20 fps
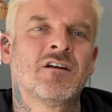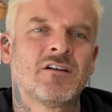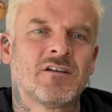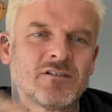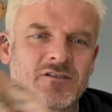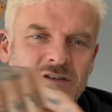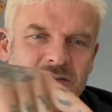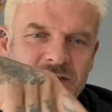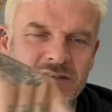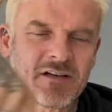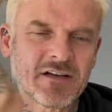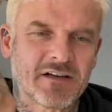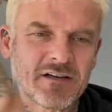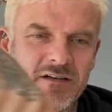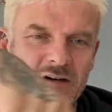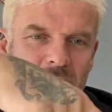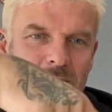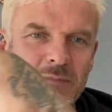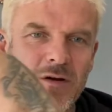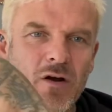So stick it
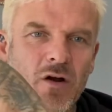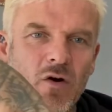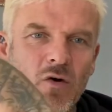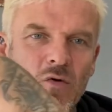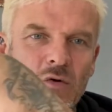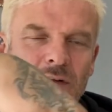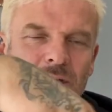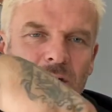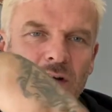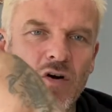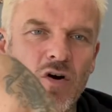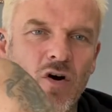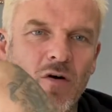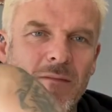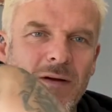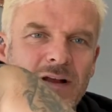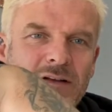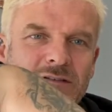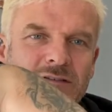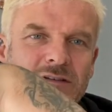down below in the
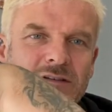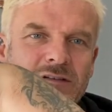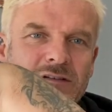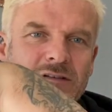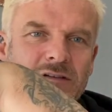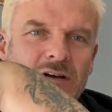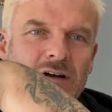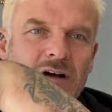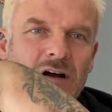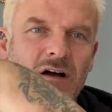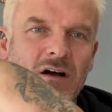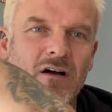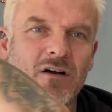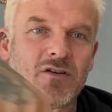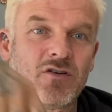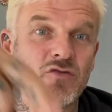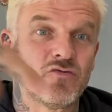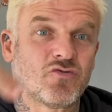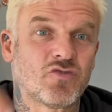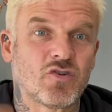comments,
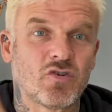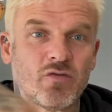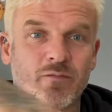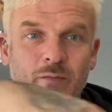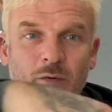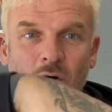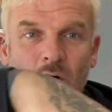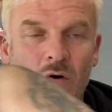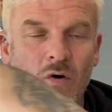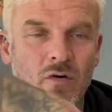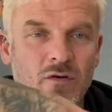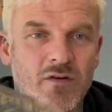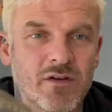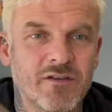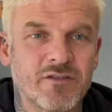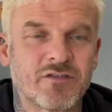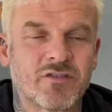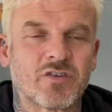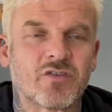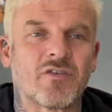YouTube or
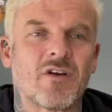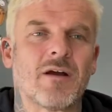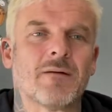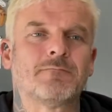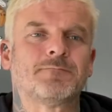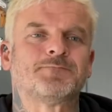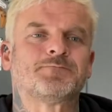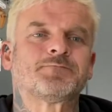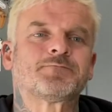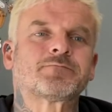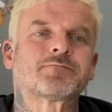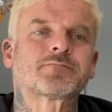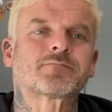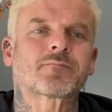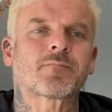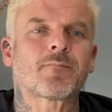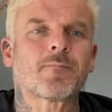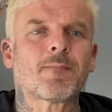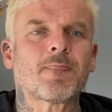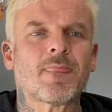Instagram,
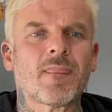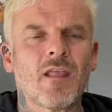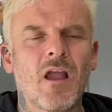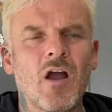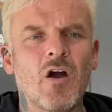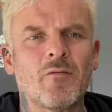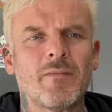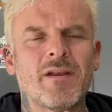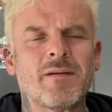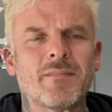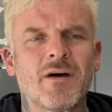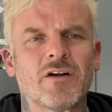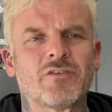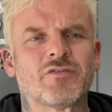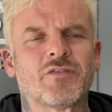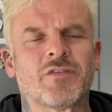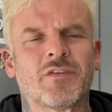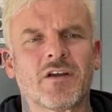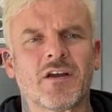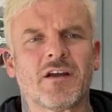how many miles
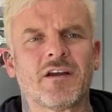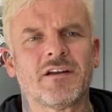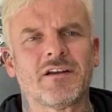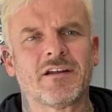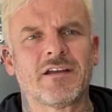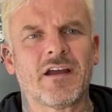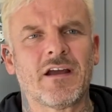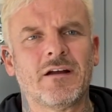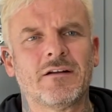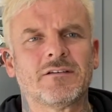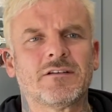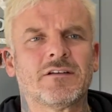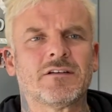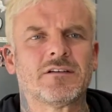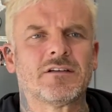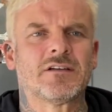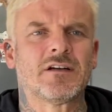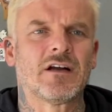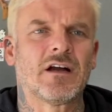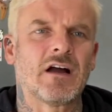you think I'm gonna get.
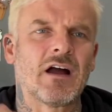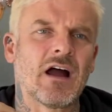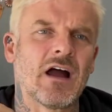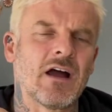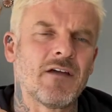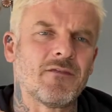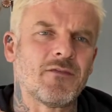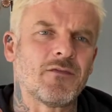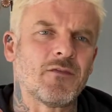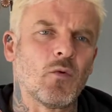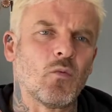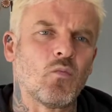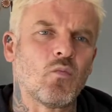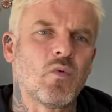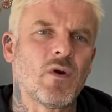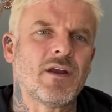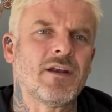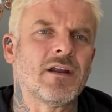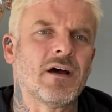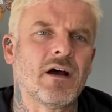And the
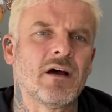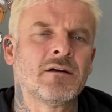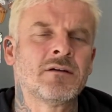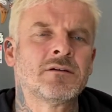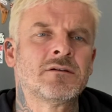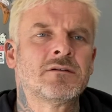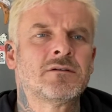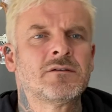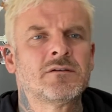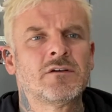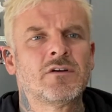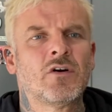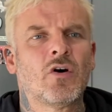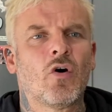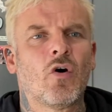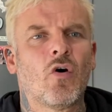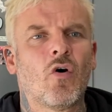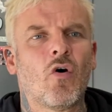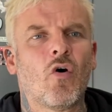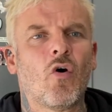winner,
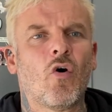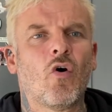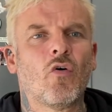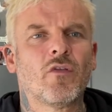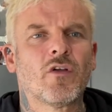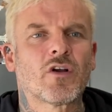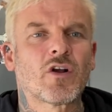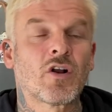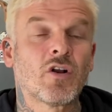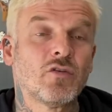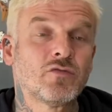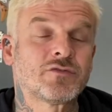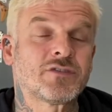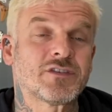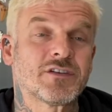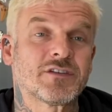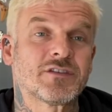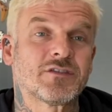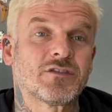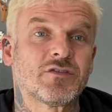or the
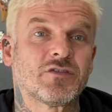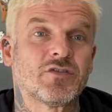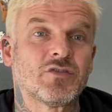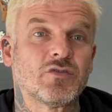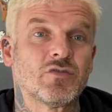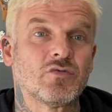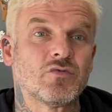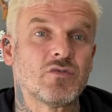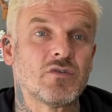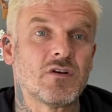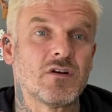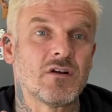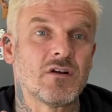closest to